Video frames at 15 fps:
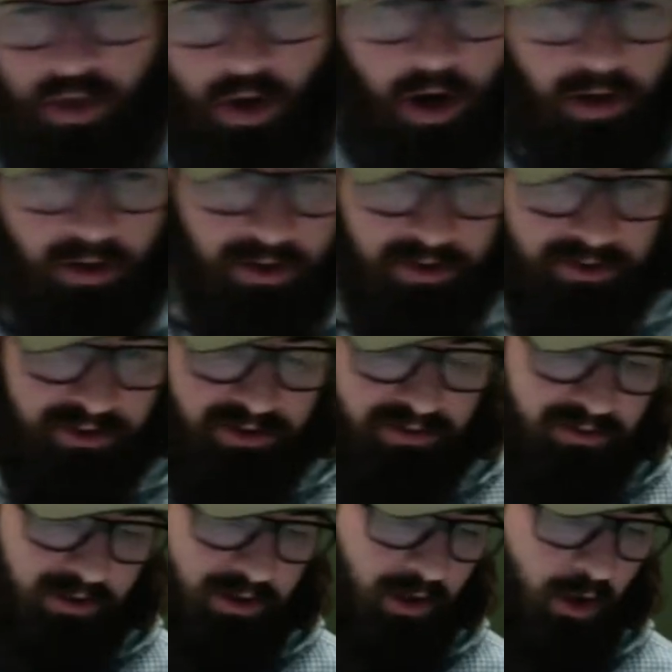
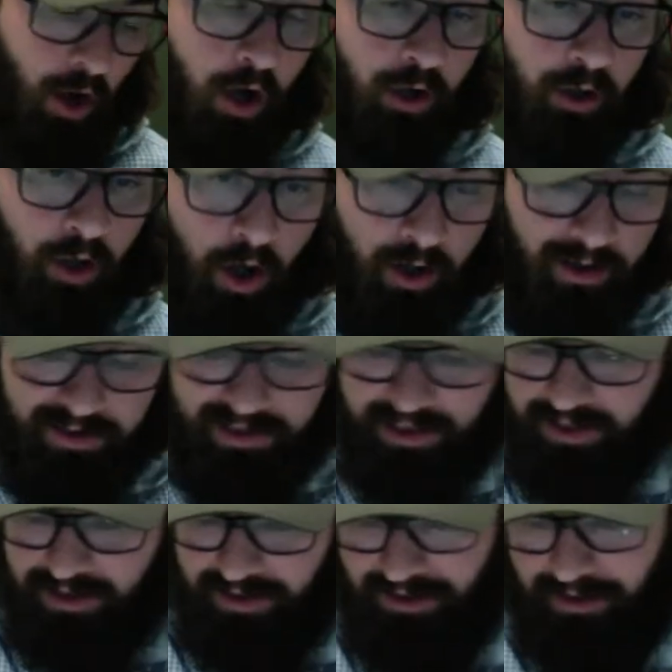crawlers, your crawler
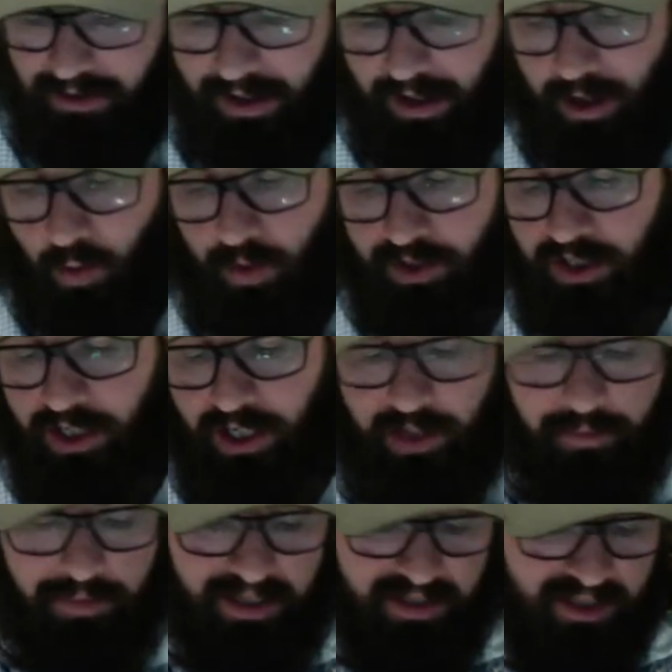harnesses, which are going
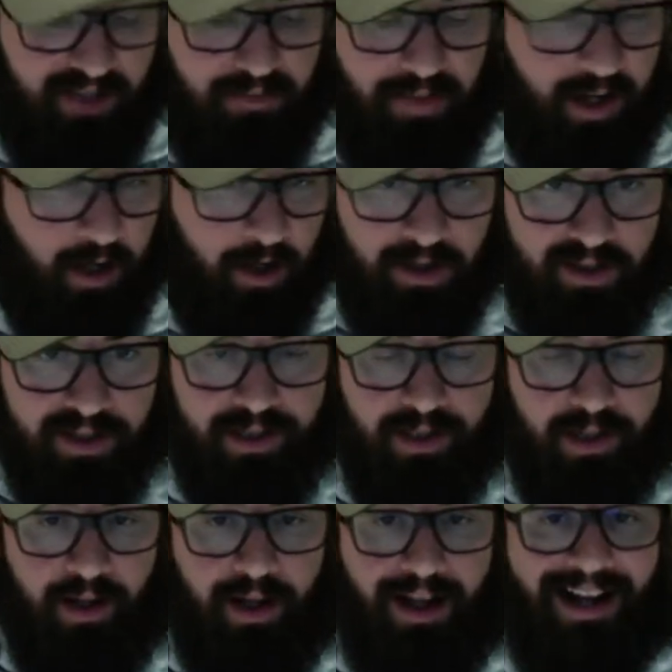to be
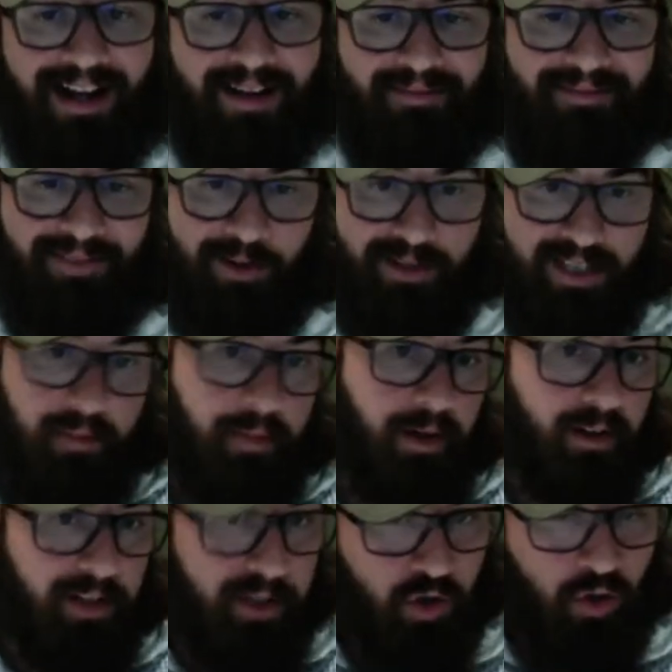spinners. Um, they're
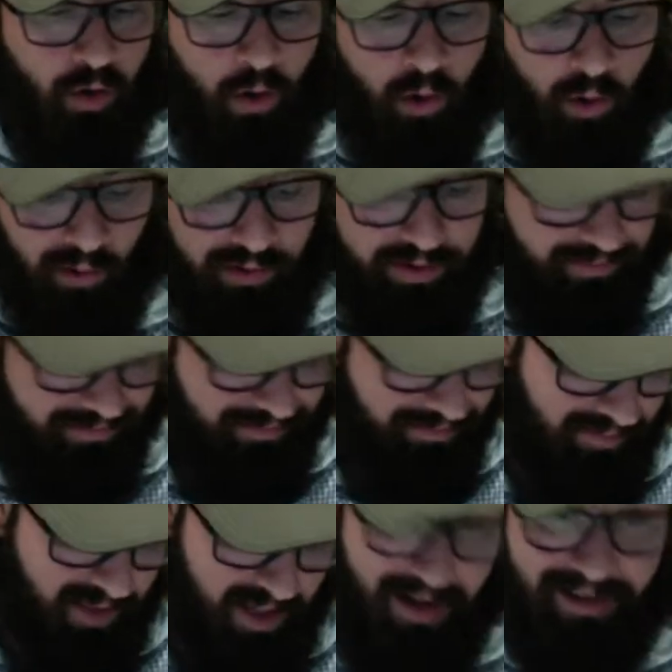typically trolled.
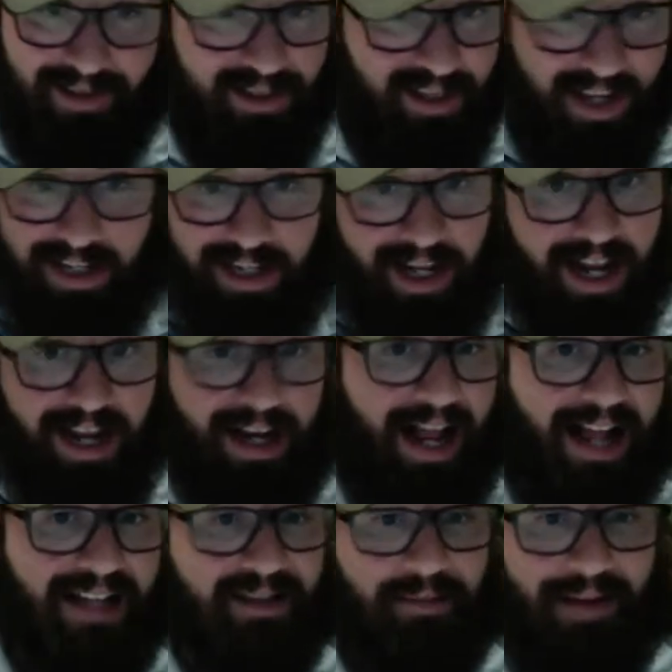It's not to say you can't
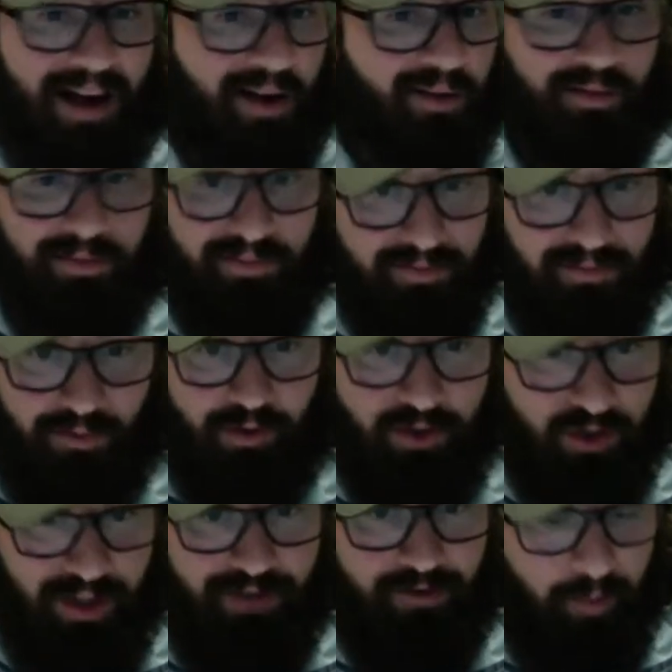cast them out and
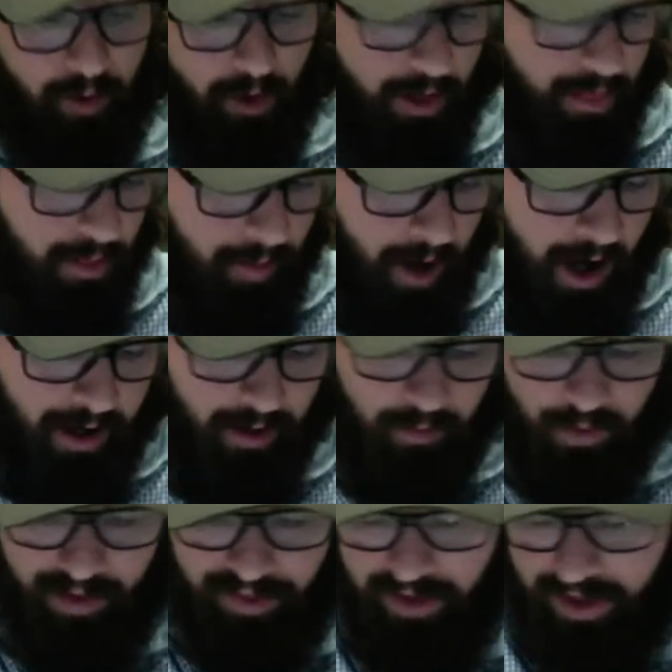retrieve them on the
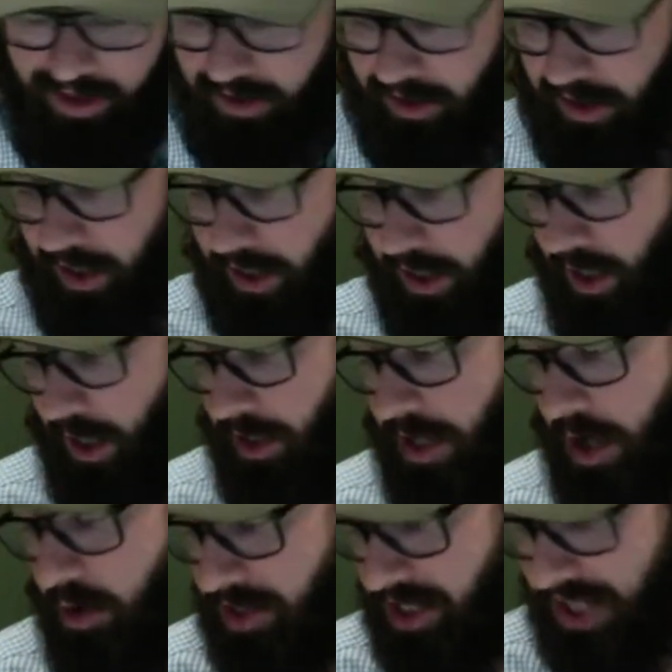bottom with a
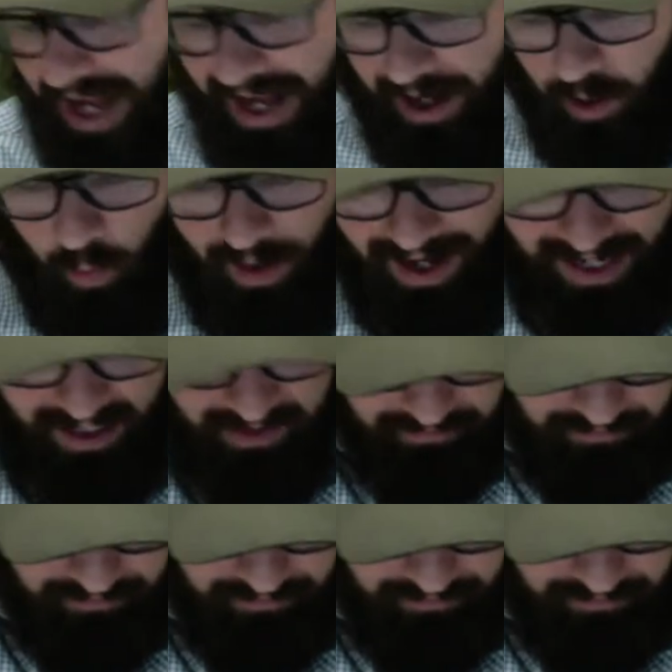no snag weight,